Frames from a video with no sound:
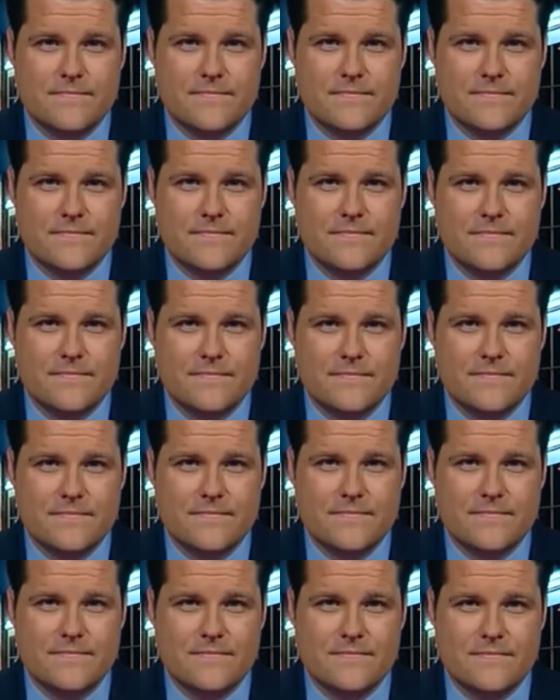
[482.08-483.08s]

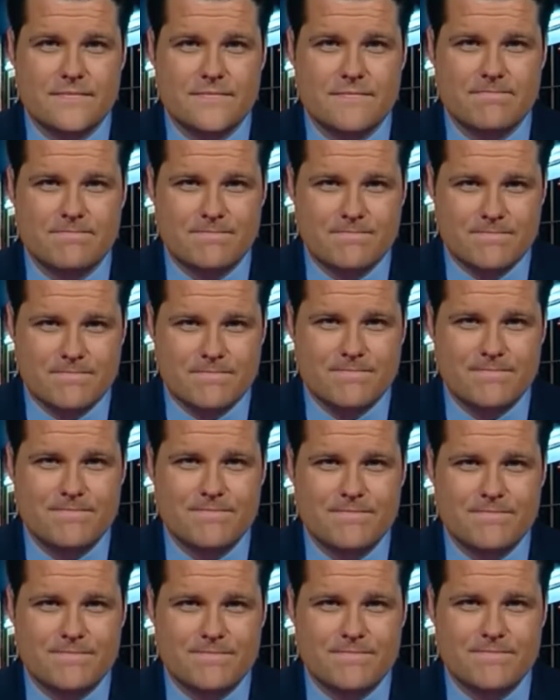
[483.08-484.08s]

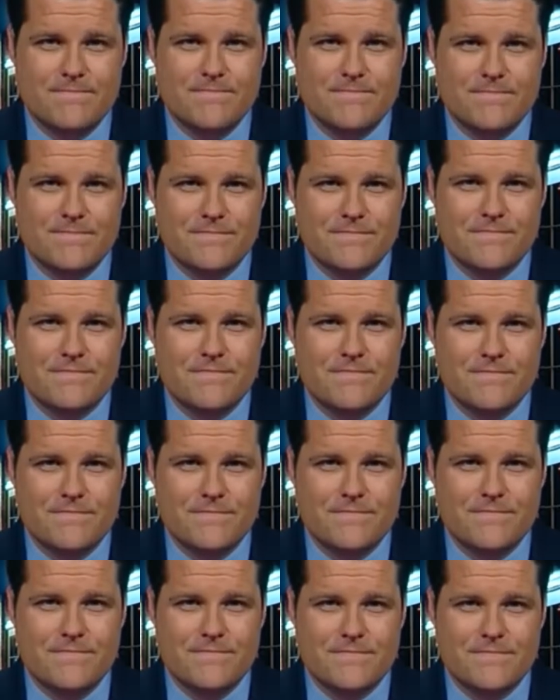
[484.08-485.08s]

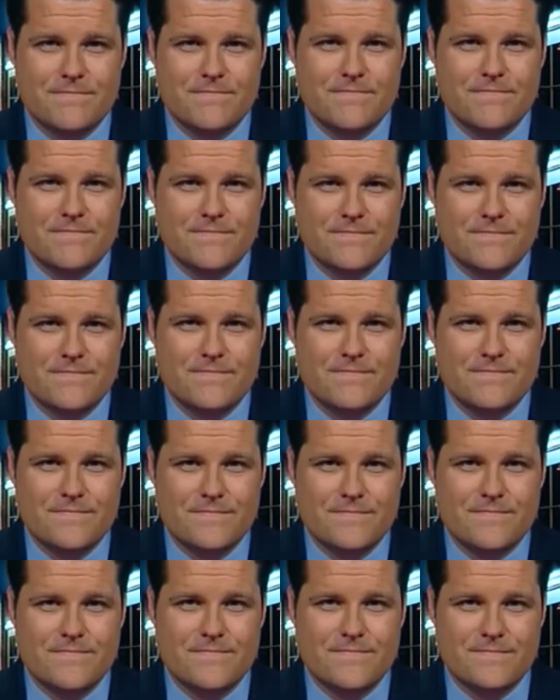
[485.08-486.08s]

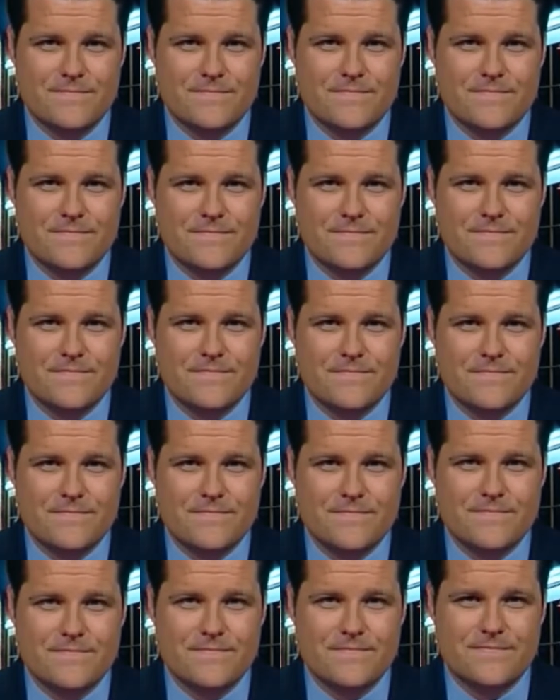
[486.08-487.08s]

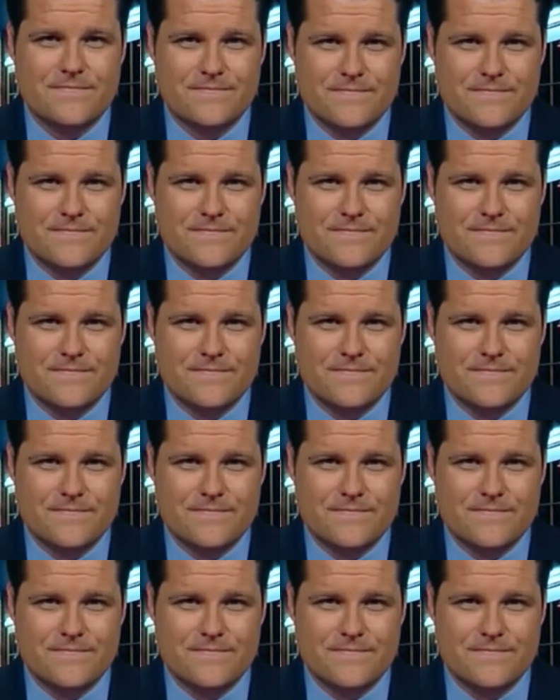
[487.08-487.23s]
The person shown says nothing.